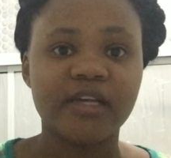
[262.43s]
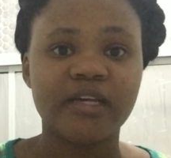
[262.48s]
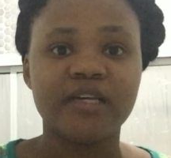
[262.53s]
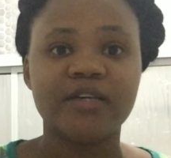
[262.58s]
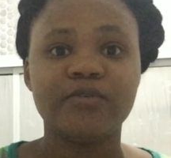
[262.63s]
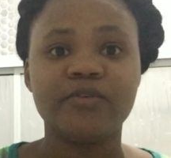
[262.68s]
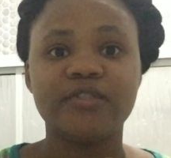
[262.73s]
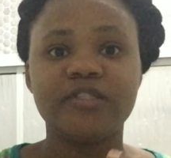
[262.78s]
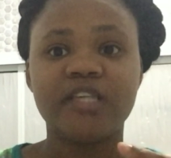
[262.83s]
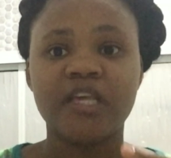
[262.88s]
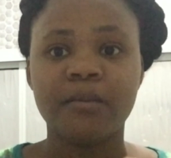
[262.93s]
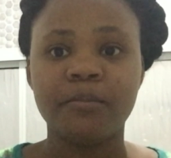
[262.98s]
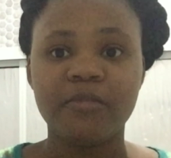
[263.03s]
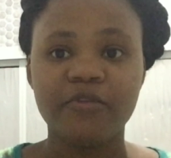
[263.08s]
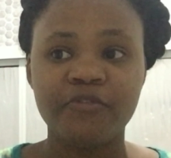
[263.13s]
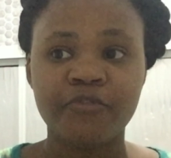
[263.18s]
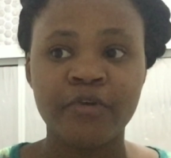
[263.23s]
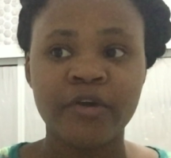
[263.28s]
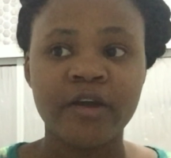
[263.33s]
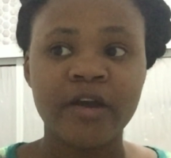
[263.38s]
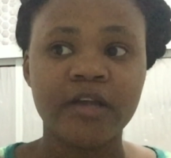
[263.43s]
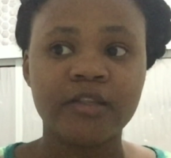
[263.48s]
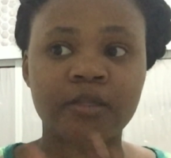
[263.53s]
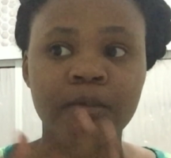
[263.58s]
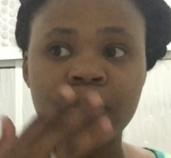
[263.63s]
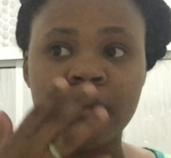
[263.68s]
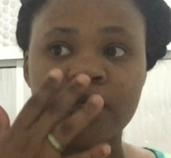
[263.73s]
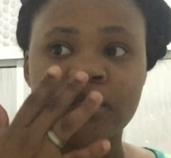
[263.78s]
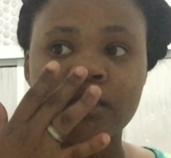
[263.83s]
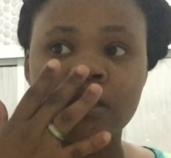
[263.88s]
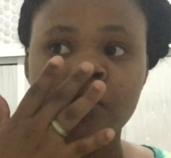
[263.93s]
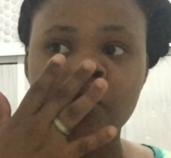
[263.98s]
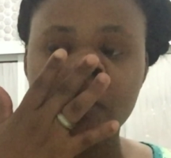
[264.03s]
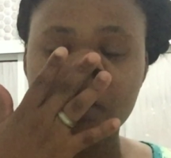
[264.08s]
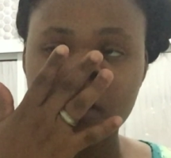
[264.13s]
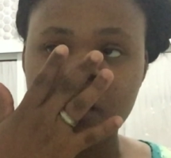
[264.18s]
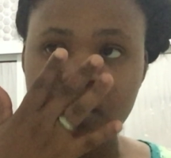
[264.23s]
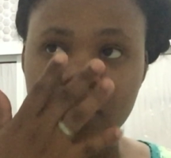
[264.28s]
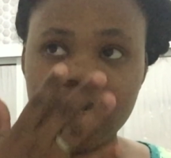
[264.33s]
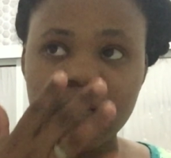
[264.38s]
I was saying before, you got to mix it
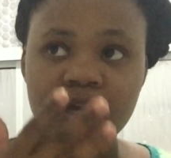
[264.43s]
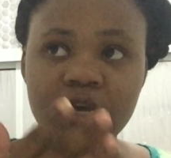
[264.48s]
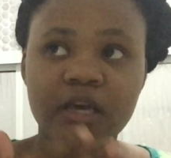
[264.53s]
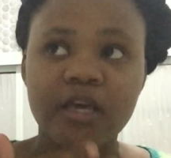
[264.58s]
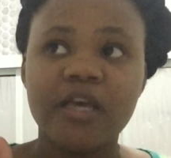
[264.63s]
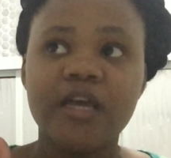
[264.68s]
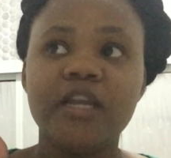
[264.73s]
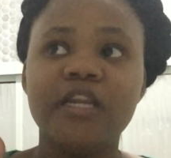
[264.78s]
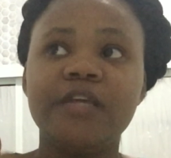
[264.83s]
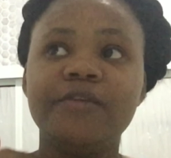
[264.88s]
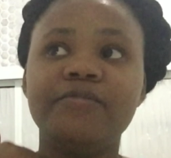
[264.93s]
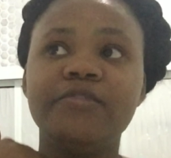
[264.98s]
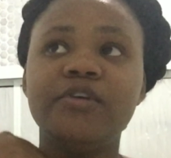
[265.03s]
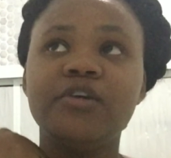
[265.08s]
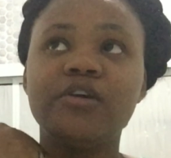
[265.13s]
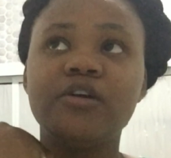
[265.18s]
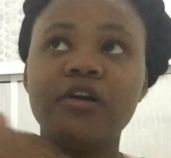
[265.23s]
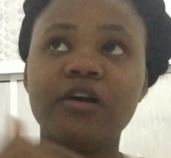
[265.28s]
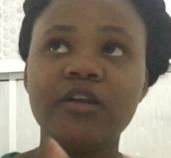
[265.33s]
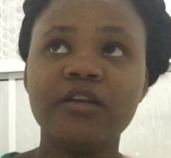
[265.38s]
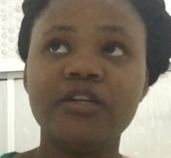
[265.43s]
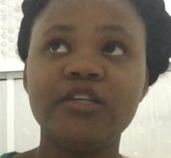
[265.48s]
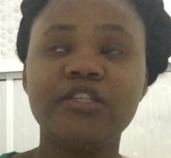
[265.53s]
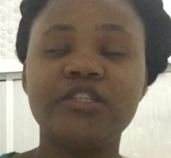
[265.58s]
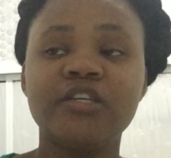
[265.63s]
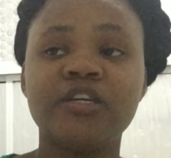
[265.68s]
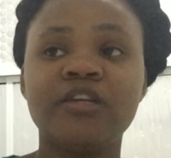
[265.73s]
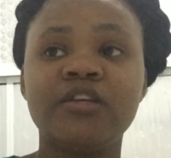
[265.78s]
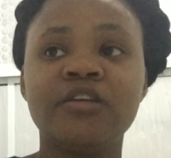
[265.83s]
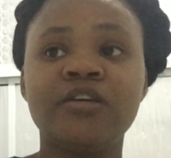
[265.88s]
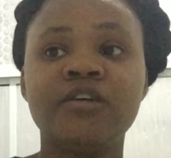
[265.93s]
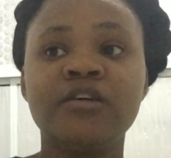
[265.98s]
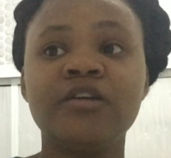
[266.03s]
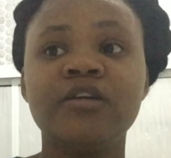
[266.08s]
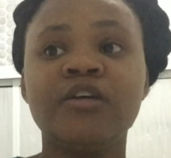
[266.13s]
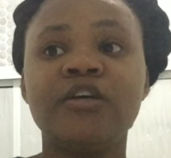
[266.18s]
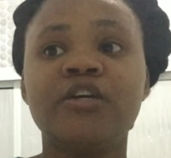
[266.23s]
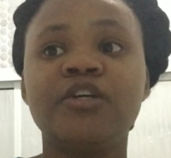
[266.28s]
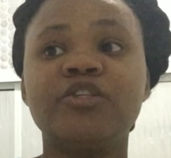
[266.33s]
with a leave-in conditioner.